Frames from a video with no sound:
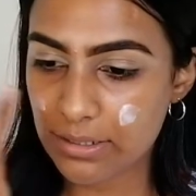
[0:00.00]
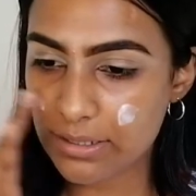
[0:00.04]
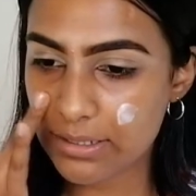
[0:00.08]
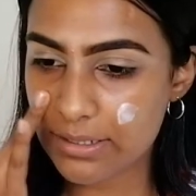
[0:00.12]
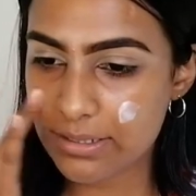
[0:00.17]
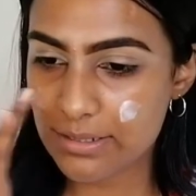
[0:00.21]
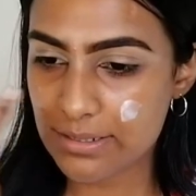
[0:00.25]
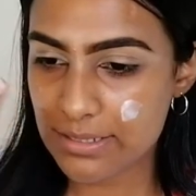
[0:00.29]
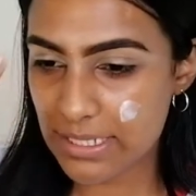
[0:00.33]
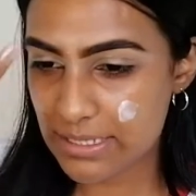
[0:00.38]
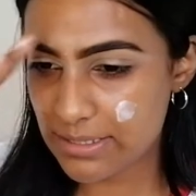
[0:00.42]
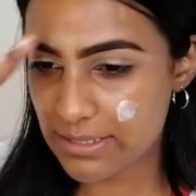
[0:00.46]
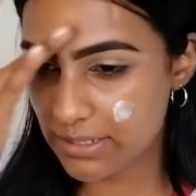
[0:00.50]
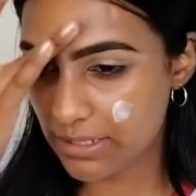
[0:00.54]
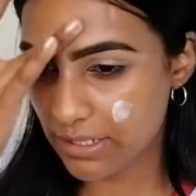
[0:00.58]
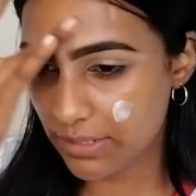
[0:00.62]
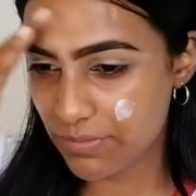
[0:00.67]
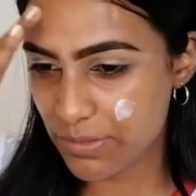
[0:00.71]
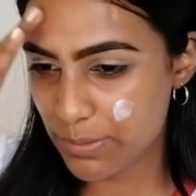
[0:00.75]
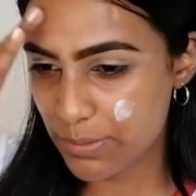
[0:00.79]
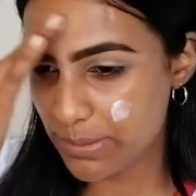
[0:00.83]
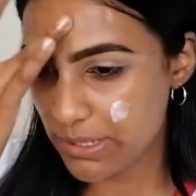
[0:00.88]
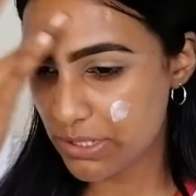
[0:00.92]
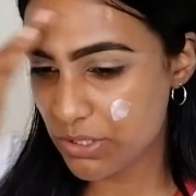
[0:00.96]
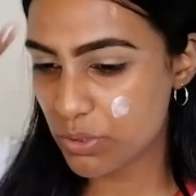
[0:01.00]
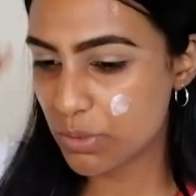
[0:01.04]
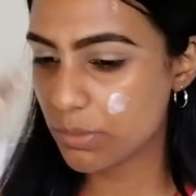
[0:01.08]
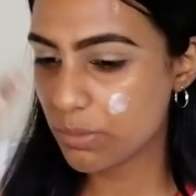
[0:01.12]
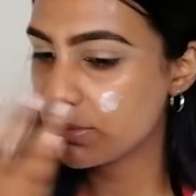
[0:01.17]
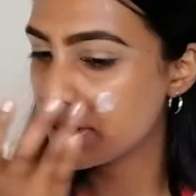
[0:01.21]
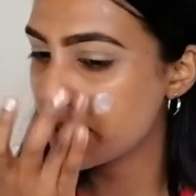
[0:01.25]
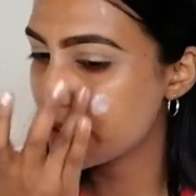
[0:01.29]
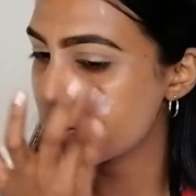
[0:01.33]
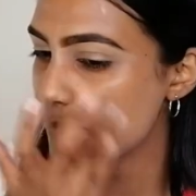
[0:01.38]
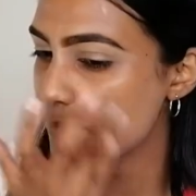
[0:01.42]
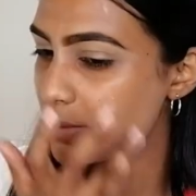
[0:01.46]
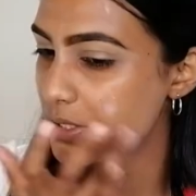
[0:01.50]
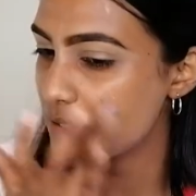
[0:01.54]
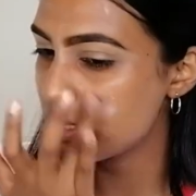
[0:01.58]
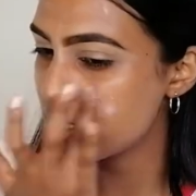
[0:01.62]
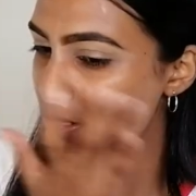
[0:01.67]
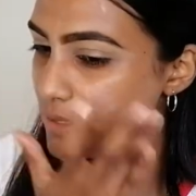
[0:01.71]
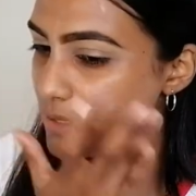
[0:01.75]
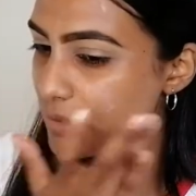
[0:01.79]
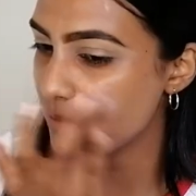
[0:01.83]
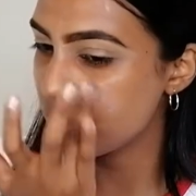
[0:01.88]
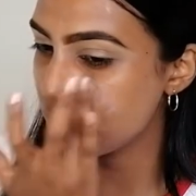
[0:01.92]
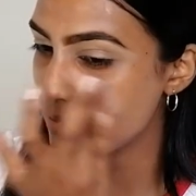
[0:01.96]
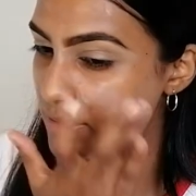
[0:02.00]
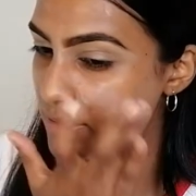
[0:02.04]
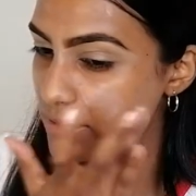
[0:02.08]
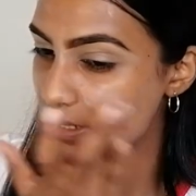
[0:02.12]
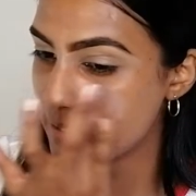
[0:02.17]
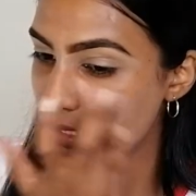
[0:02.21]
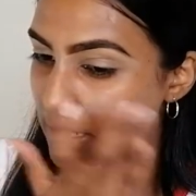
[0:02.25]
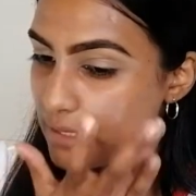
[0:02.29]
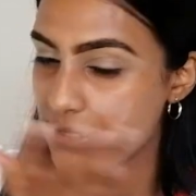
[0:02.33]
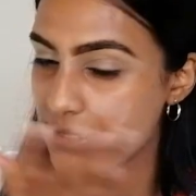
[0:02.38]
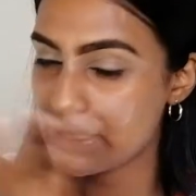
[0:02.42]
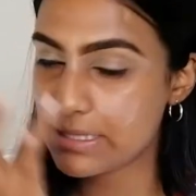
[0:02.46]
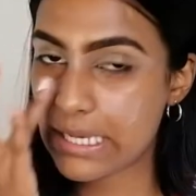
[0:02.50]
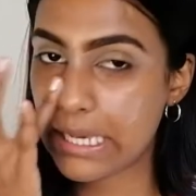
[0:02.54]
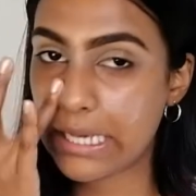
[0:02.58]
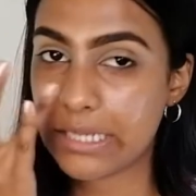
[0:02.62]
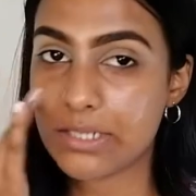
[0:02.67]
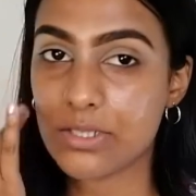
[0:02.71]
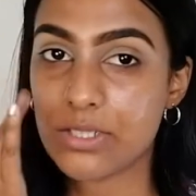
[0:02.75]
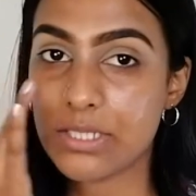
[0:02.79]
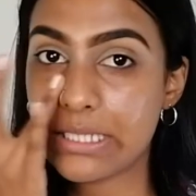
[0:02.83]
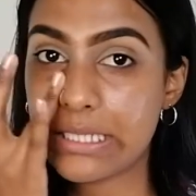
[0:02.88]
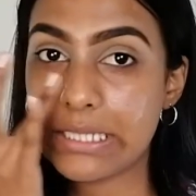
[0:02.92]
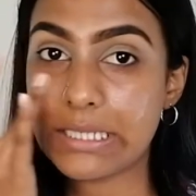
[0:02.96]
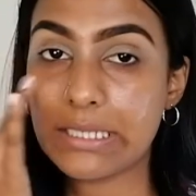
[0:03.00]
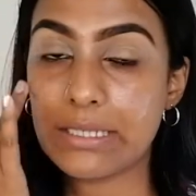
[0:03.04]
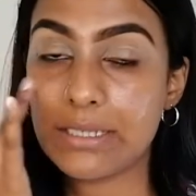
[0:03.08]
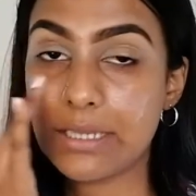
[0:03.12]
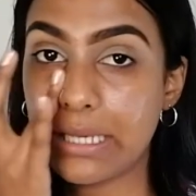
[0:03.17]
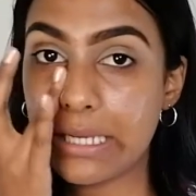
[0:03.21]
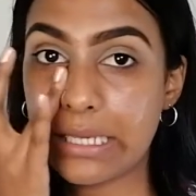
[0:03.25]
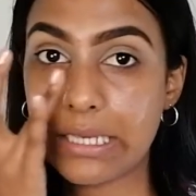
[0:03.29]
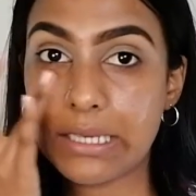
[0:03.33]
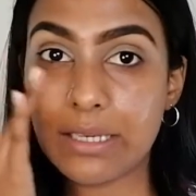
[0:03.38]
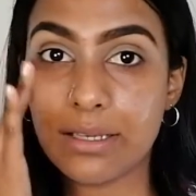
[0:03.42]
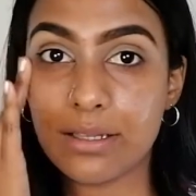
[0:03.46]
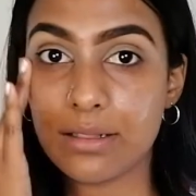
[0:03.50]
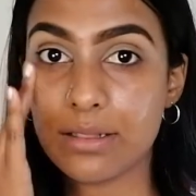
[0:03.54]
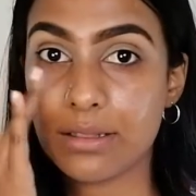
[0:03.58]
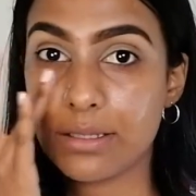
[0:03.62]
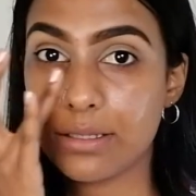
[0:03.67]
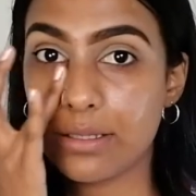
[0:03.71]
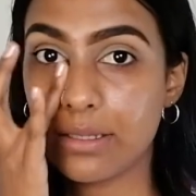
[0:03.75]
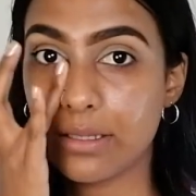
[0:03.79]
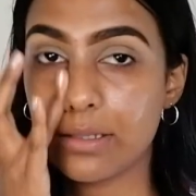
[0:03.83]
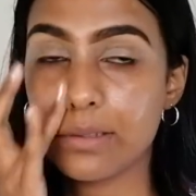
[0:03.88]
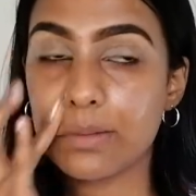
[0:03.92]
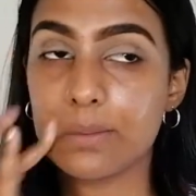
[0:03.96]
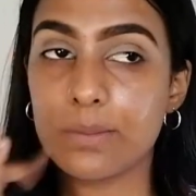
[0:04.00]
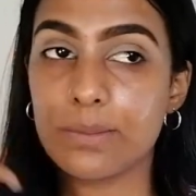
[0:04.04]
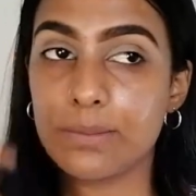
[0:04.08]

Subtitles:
It doesn't have to be too much, but just so your skin is actually getting